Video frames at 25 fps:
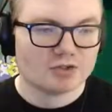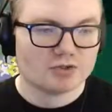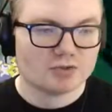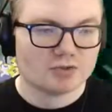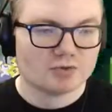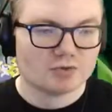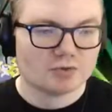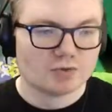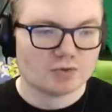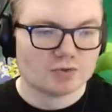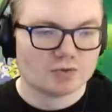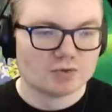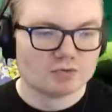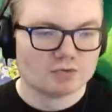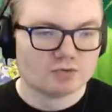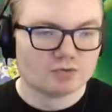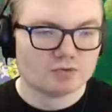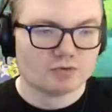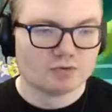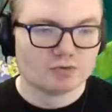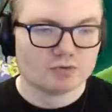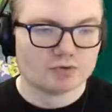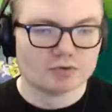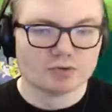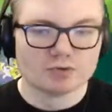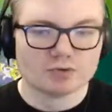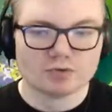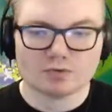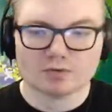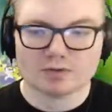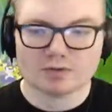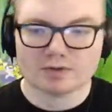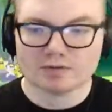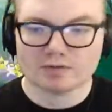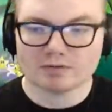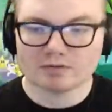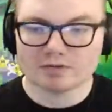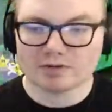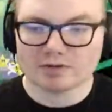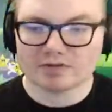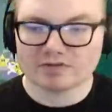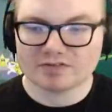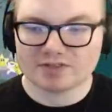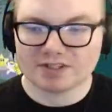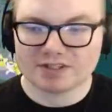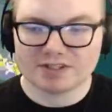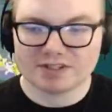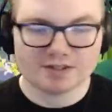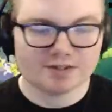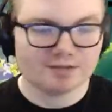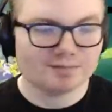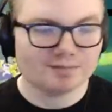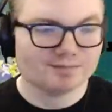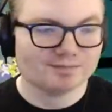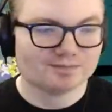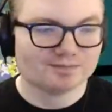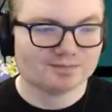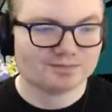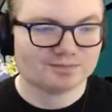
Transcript: Do, do, do, do. We're going to run over here.